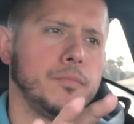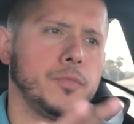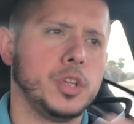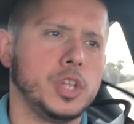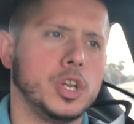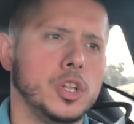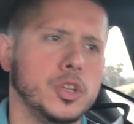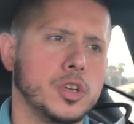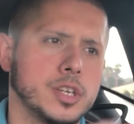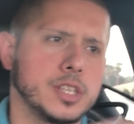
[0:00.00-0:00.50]

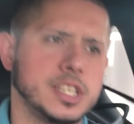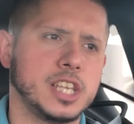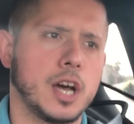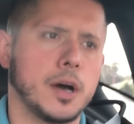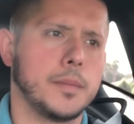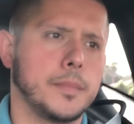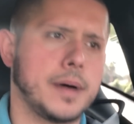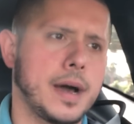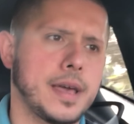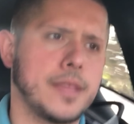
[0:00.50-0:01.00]
you know, you could
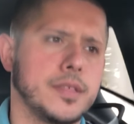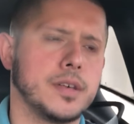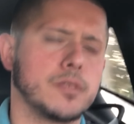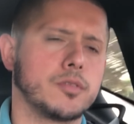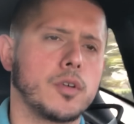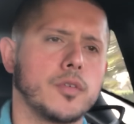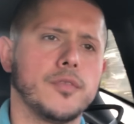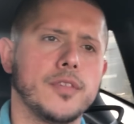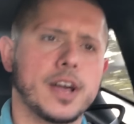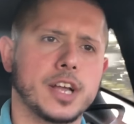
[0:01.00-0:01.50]
tell by the
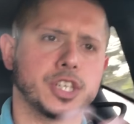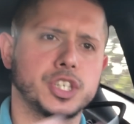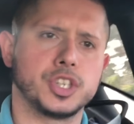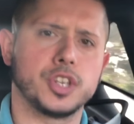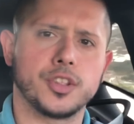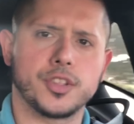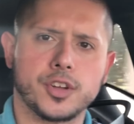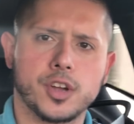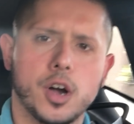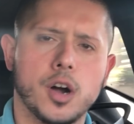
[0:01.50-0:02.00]
reflection
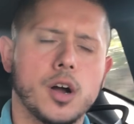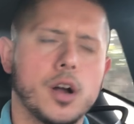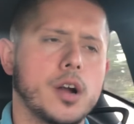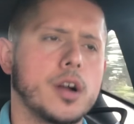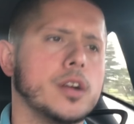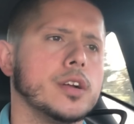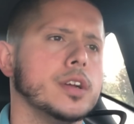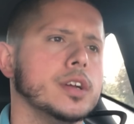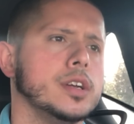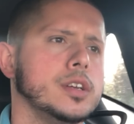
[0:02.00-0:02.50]
of the
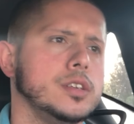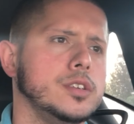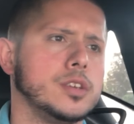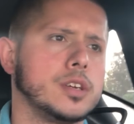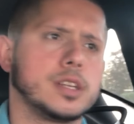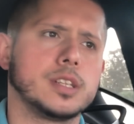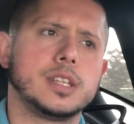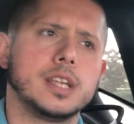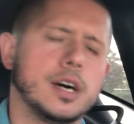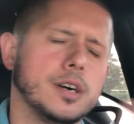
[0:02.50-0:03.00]
car, you
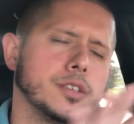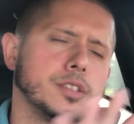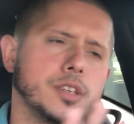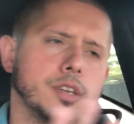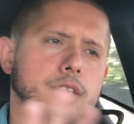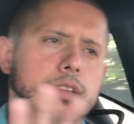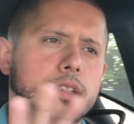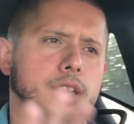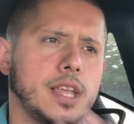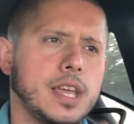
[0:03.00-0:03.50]
can tell
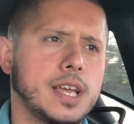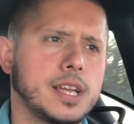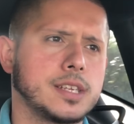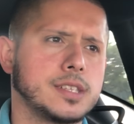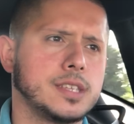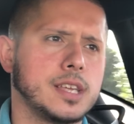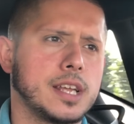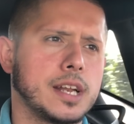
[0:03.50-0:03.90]
certain things.